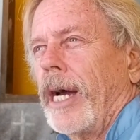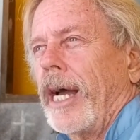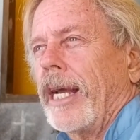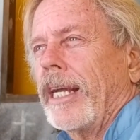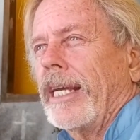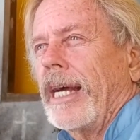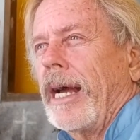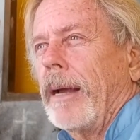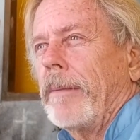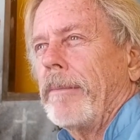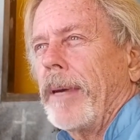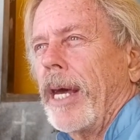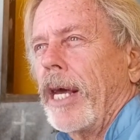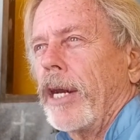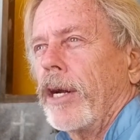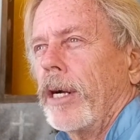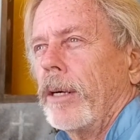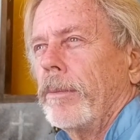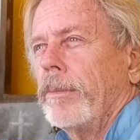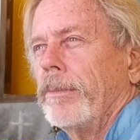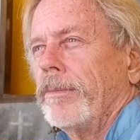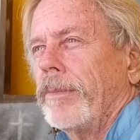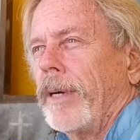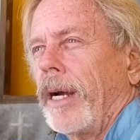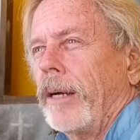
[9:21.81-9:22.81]
I met
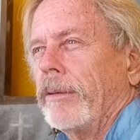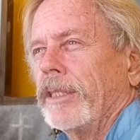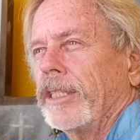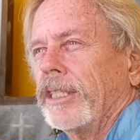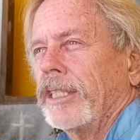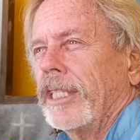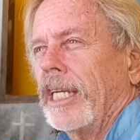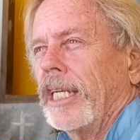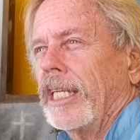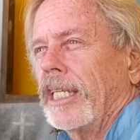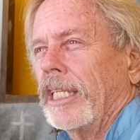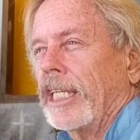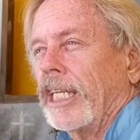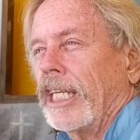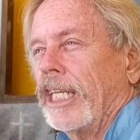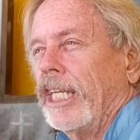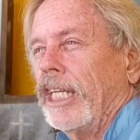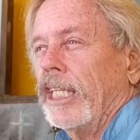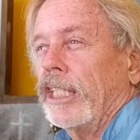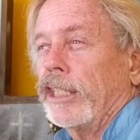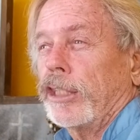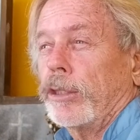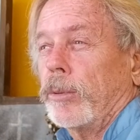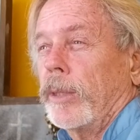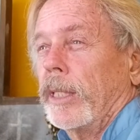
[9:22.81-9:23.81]
her. I was sitting in the
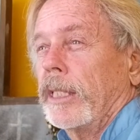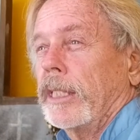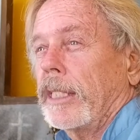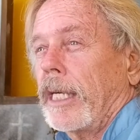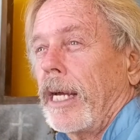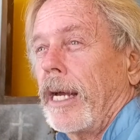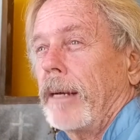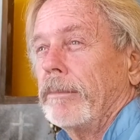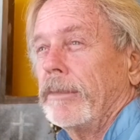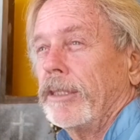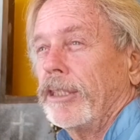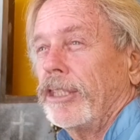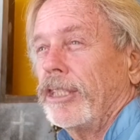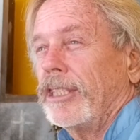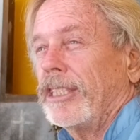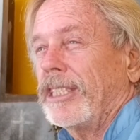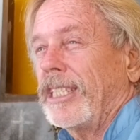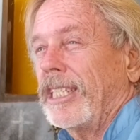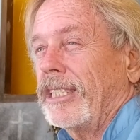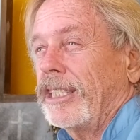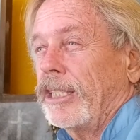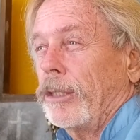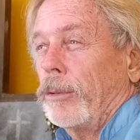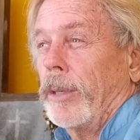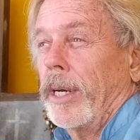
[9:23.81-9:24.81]
kitchen one time, and she
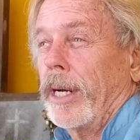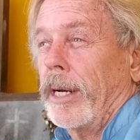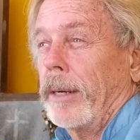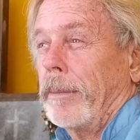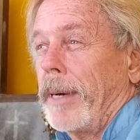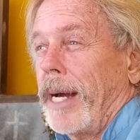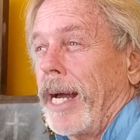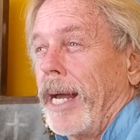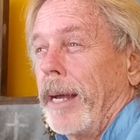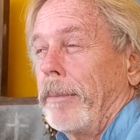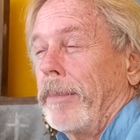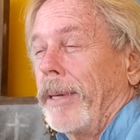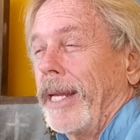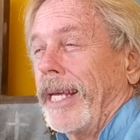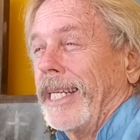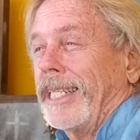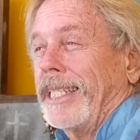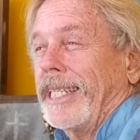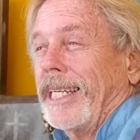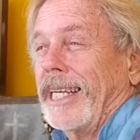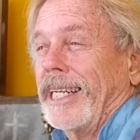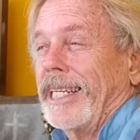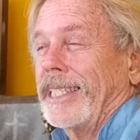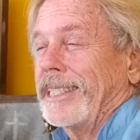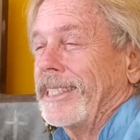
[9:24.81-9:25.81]
said she wanted to buy a plane
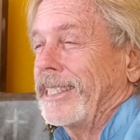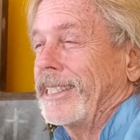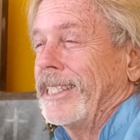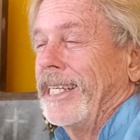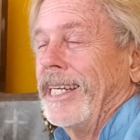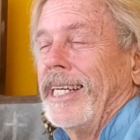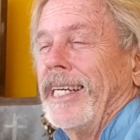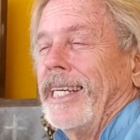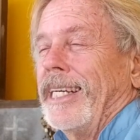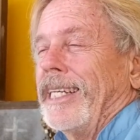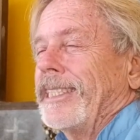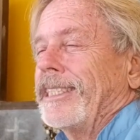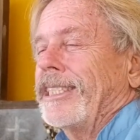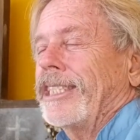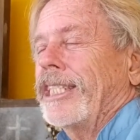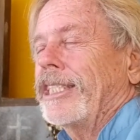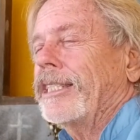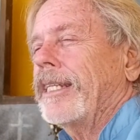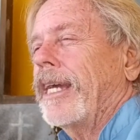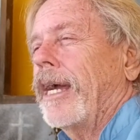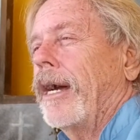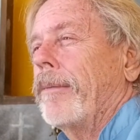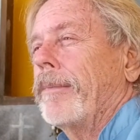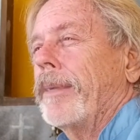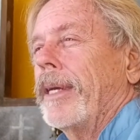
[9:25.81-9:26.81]
ticket. I said,
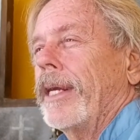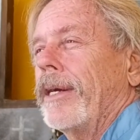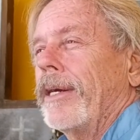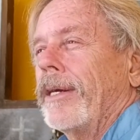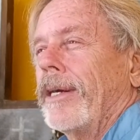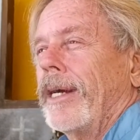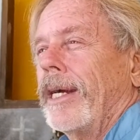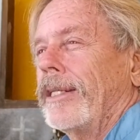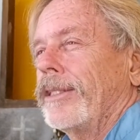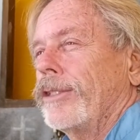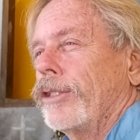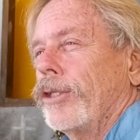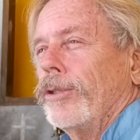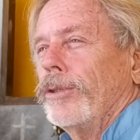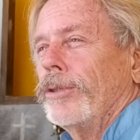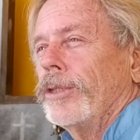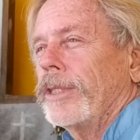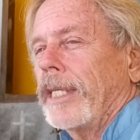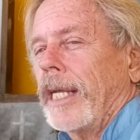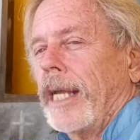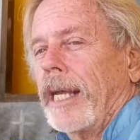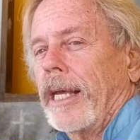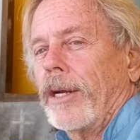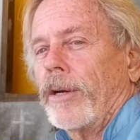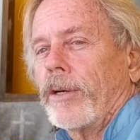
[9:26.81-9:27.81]
just come here on
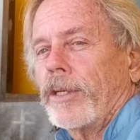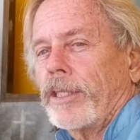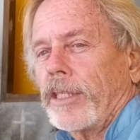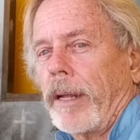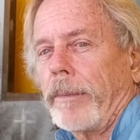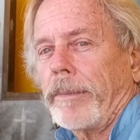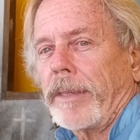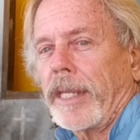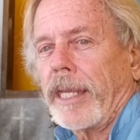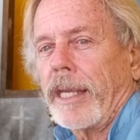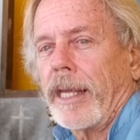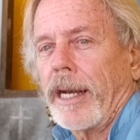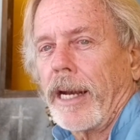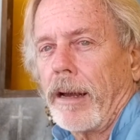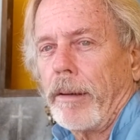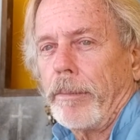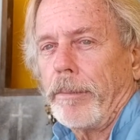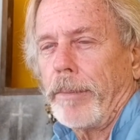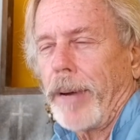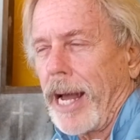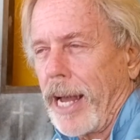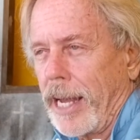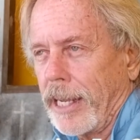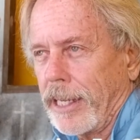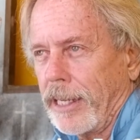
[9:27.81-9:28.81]
Tuesday or something, and I'll
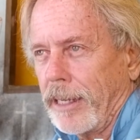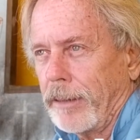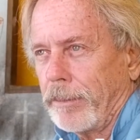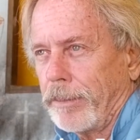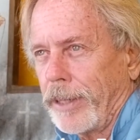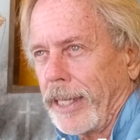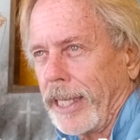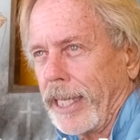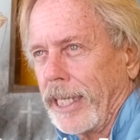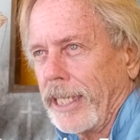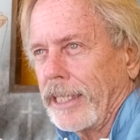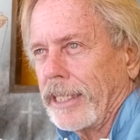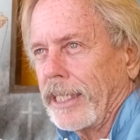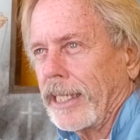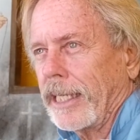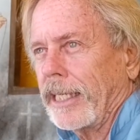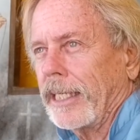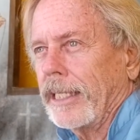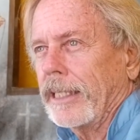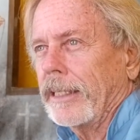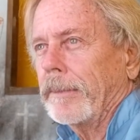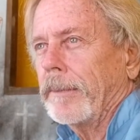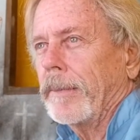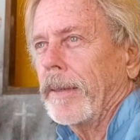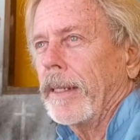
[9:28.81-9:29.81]
buy you a plane
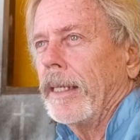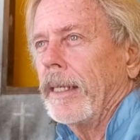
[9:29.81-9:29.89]
ticket.